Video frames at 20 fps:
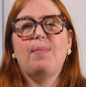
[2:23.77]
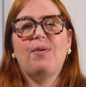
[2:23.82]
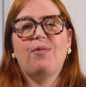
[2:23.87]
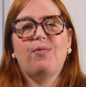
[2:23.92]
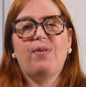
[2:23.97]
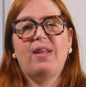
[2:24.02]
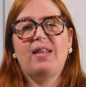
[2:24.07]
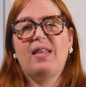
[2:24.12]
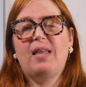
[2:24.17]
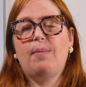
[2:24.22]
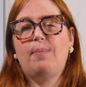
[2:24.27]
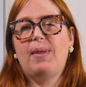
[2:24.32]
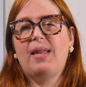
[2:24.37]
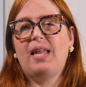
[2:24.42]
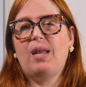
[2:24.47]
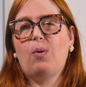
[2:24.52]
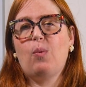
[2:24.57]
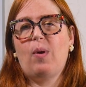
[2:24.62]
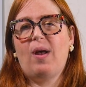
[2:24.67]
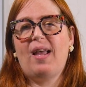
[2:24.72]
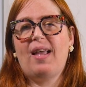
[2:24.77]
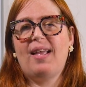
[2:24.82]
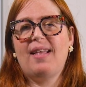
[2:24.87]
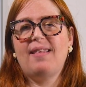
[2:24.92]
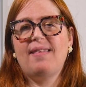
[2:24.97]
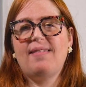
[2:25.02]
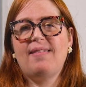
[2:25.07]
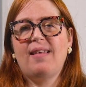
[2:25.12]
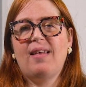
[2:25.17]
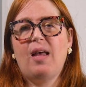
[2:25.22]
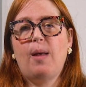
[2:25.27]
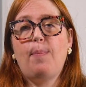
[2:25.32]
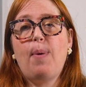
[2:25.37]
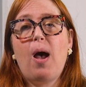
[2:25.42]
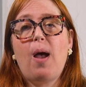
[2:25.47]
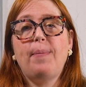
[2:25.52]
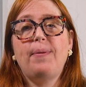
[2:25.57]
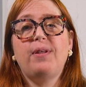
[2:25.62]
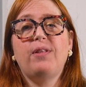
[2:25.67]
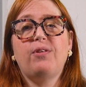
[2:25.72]
be written in many ways, a
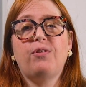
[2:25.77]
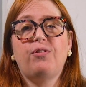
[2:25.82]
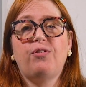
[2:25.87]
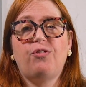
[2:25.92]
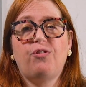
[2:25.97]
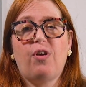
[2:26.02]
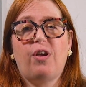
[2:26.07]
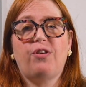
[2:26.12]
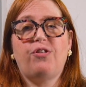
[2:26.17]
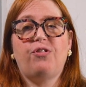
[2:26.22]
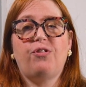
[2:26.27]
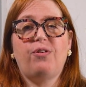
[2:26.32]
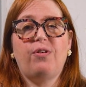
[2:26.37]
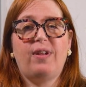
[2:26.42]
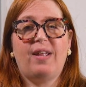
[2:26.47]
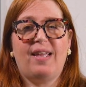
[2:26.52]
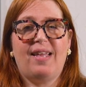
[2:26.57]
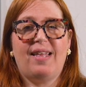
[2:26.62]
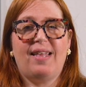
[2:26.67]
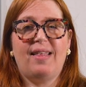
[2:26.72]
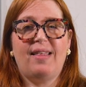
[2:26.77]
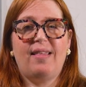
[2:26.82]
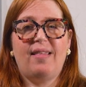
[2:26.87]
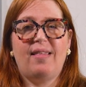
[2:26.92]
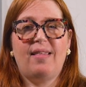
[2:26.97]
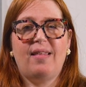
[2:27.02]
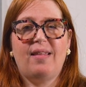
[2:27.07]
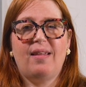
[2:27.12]
popular structure is,